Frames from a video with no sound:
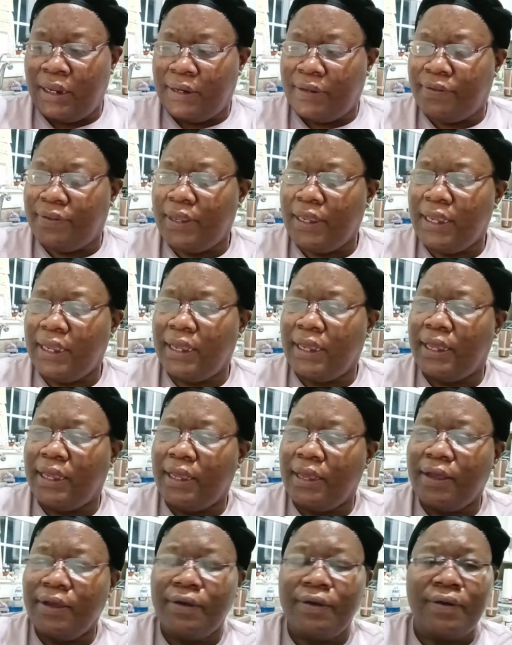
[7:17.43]
Then
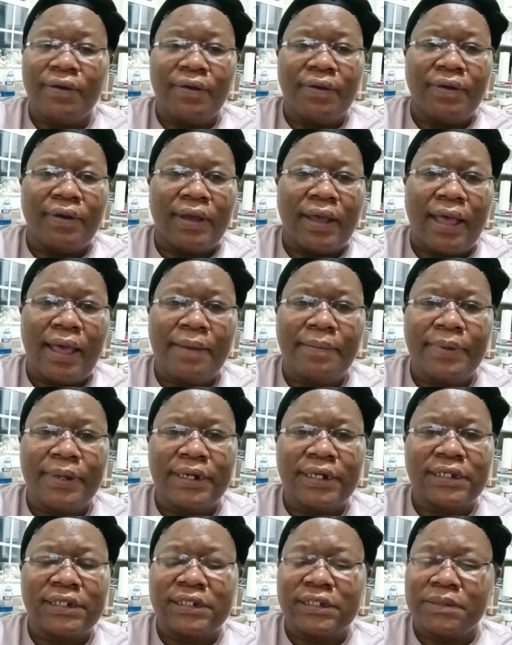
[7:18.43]
here, I'm going
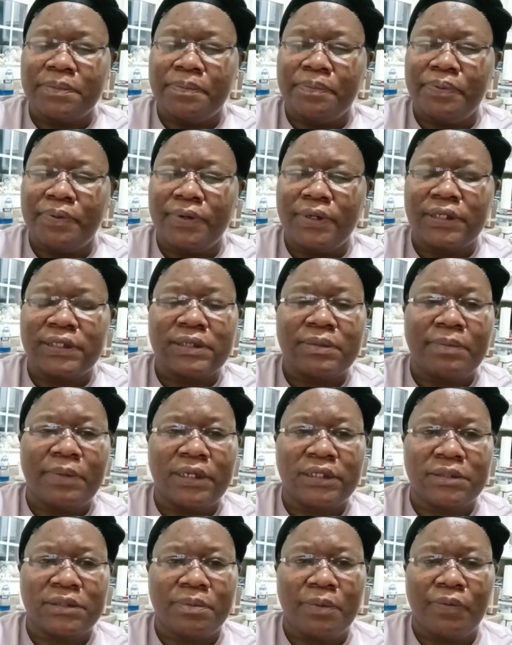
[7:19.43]
to just put some
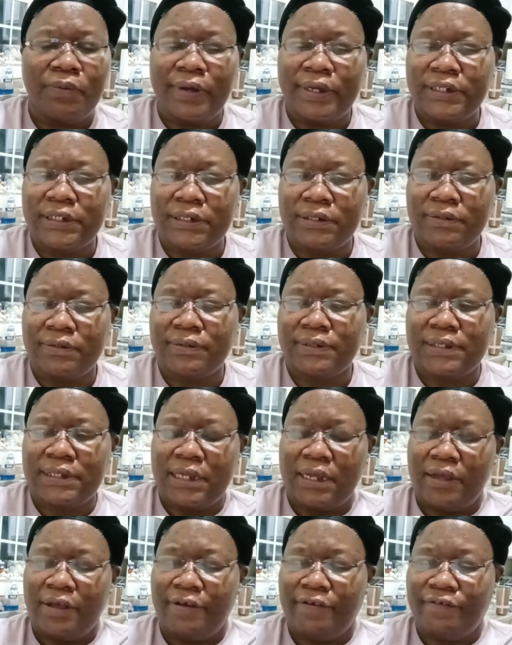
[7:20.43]
inspirational
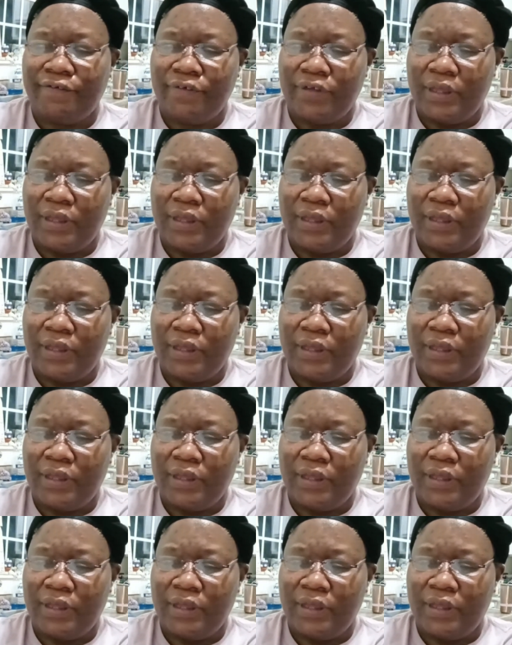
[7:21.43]
stuff.